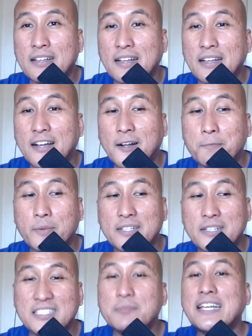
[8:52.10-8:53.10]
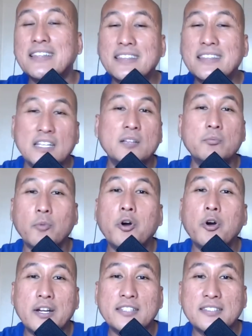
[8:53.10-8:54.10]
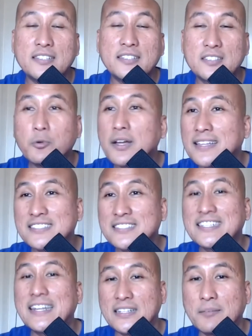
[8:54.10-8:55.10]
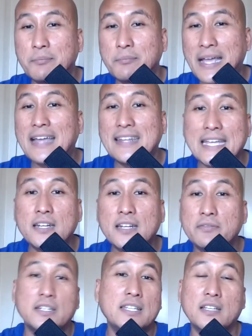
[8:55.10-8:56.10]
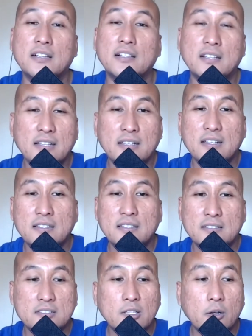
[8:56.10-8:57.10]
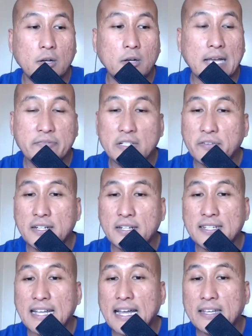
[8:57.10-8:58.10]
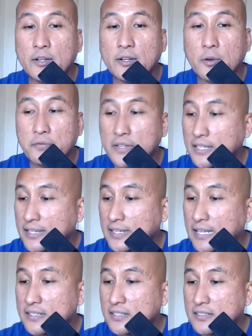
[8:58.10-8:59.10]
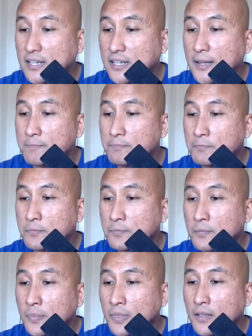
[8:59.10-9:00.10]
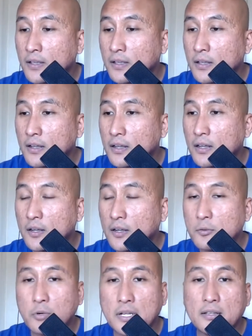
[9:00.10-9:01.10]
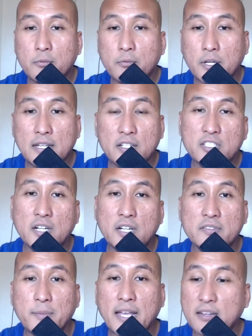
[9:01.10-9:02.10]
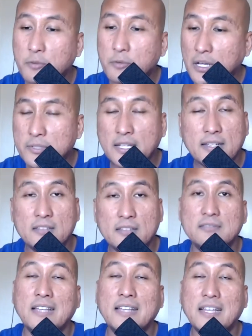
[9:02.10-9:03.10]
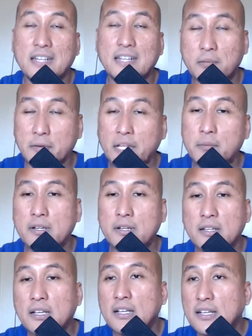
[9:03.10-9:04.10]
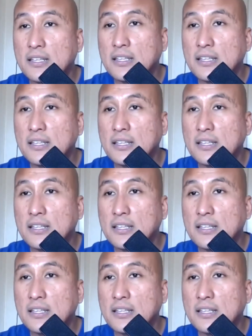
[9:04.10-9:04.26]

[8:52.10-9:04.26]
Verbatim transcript: um, it seems that Neal Moritz is the one that's getting the bad end of the deal. So I feel for the guy, and hopefully he gets his um, uh, what what he deserves, man. Well, I mean, like not in a bad way, but he